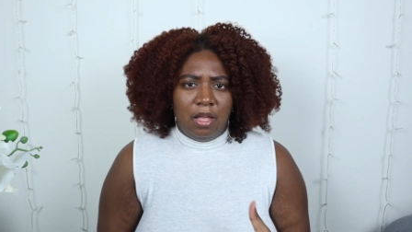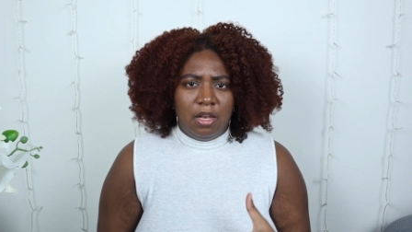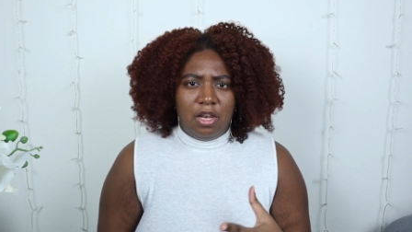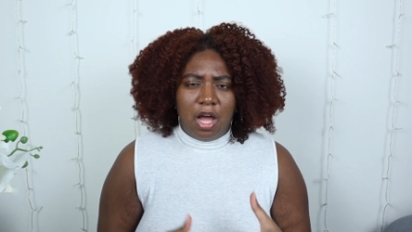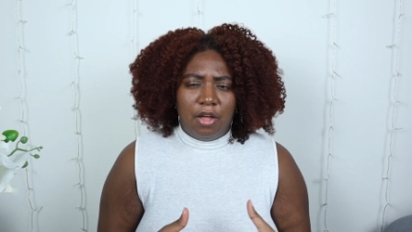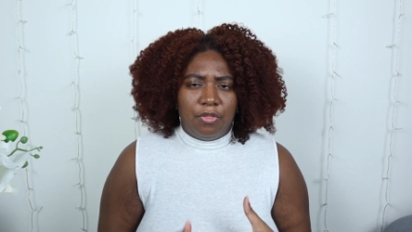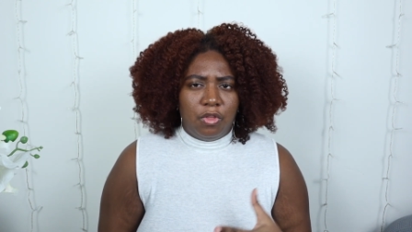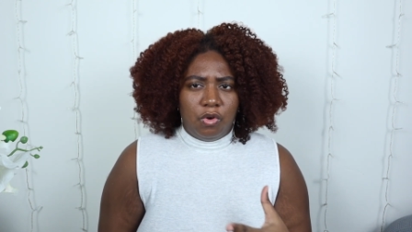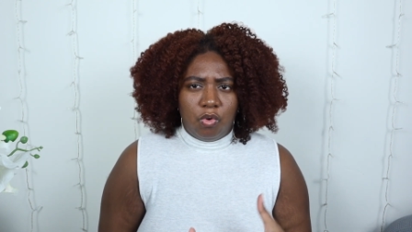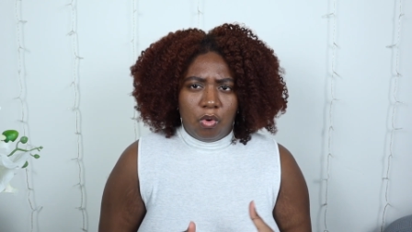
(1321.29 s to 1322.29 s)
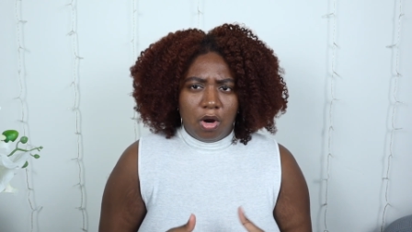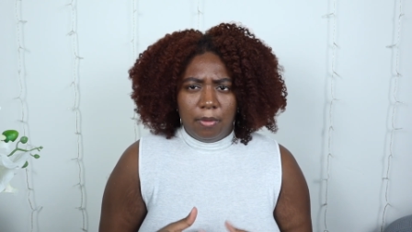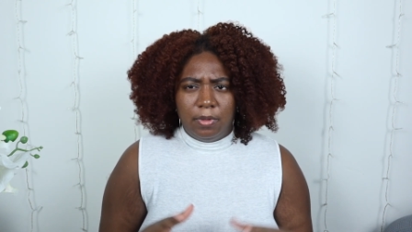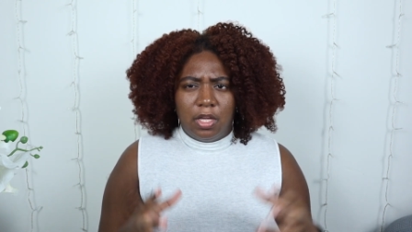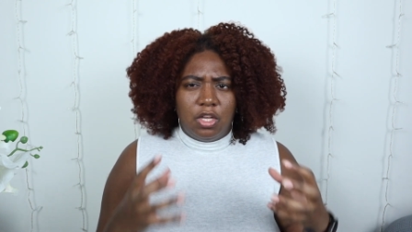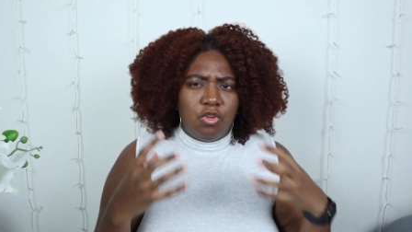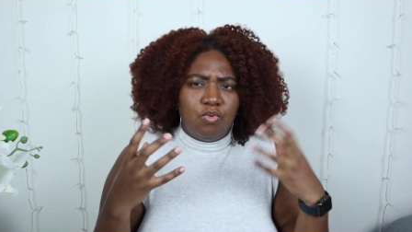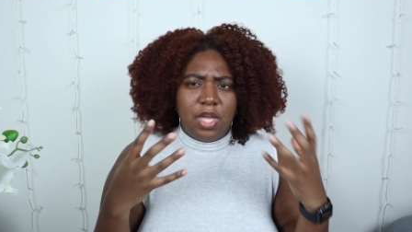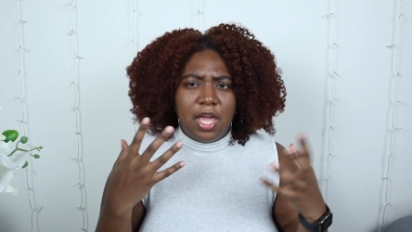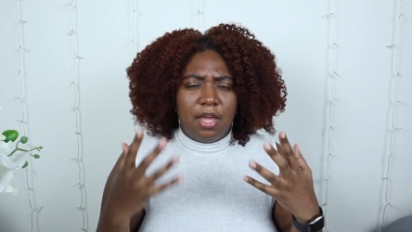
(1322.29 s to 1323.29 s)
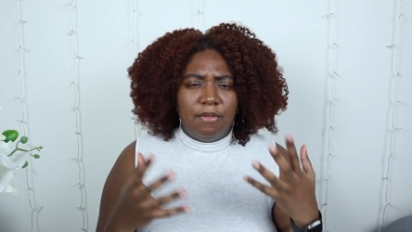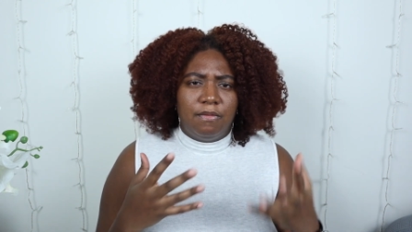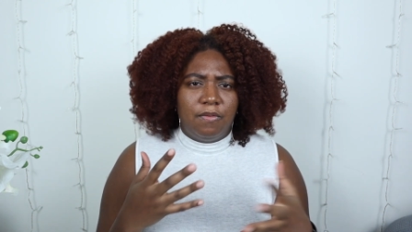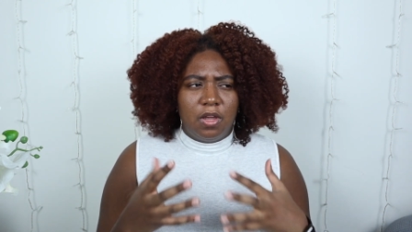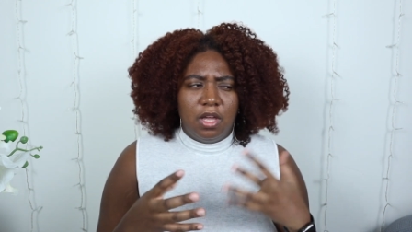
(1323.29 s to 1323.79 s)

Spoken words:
not the norm, and like you can't fit,